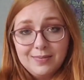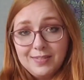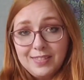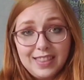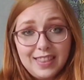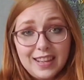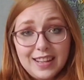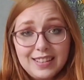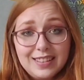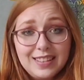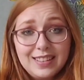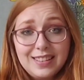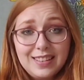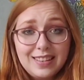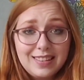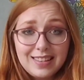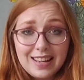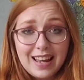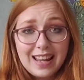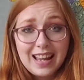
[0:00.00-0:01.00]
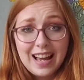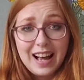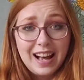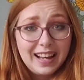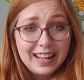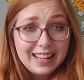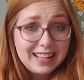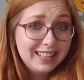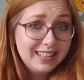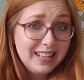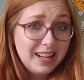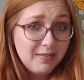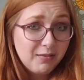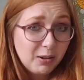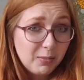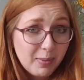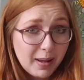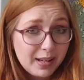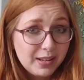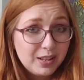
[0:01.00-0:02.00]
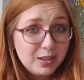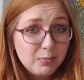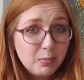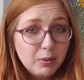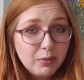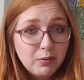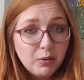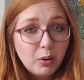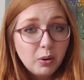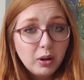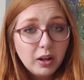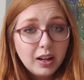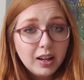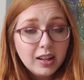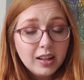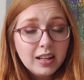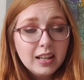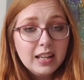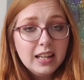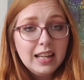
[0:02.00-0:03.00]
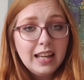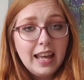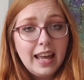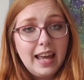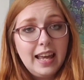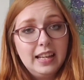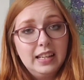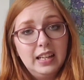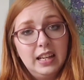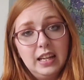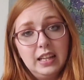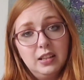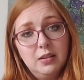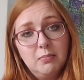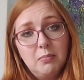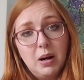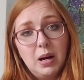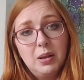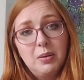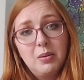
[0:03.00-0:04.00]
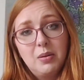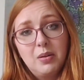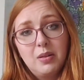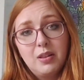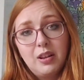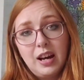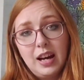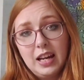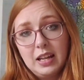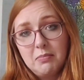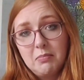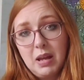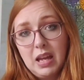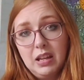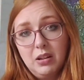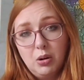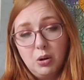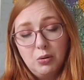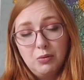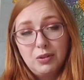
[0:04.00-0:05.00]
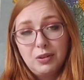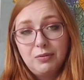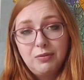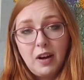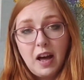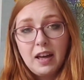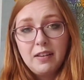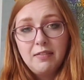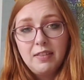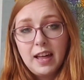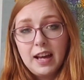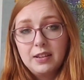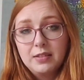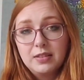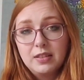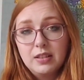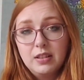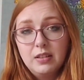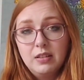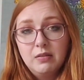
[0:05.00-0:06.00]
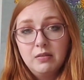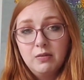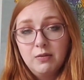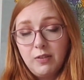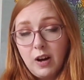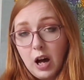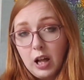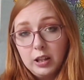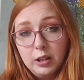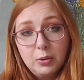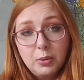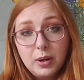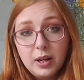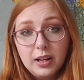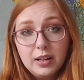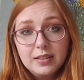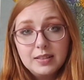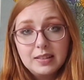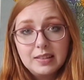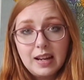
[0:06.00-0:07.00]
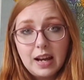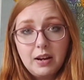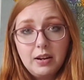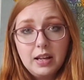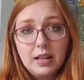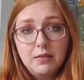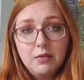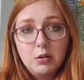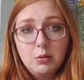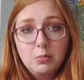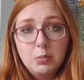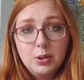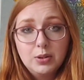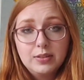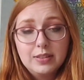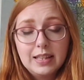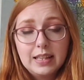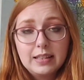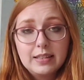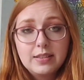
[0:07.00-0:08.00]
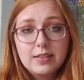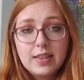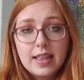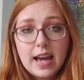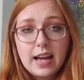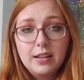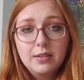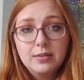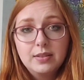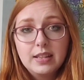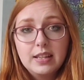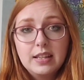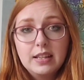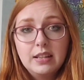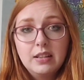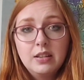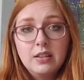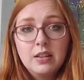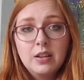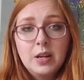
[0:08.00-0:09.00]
This is a site I had never been on before, and in a month I made over 5,000 followers. Now I have almost 6,000.